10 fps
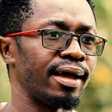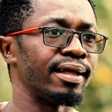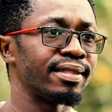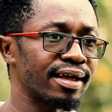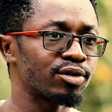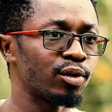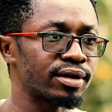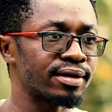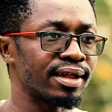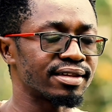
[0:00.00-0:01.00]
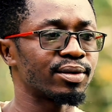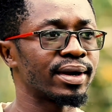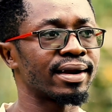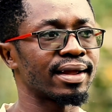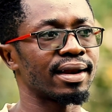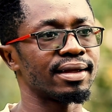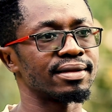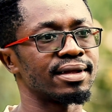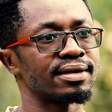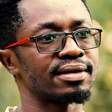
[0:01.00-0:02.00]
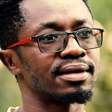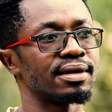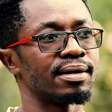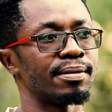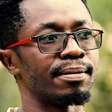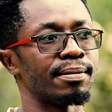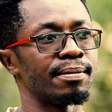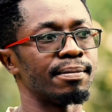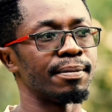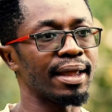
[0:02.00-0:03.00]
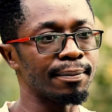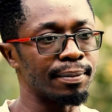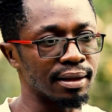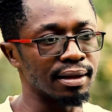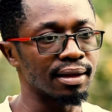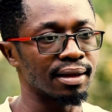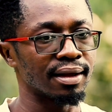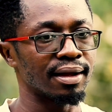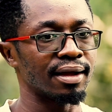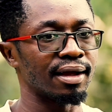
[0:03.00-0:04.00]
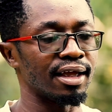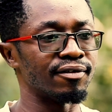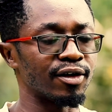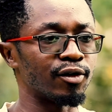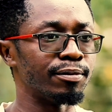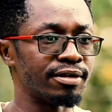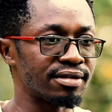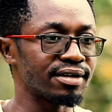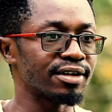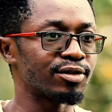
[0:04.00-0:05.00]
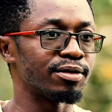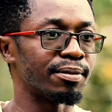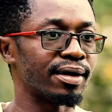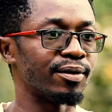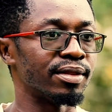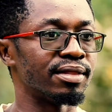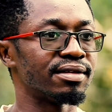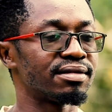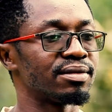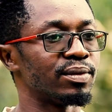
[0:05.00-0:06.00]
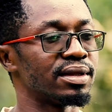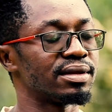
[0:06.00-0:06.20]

And that's when I realized that maybe if I could be serious with this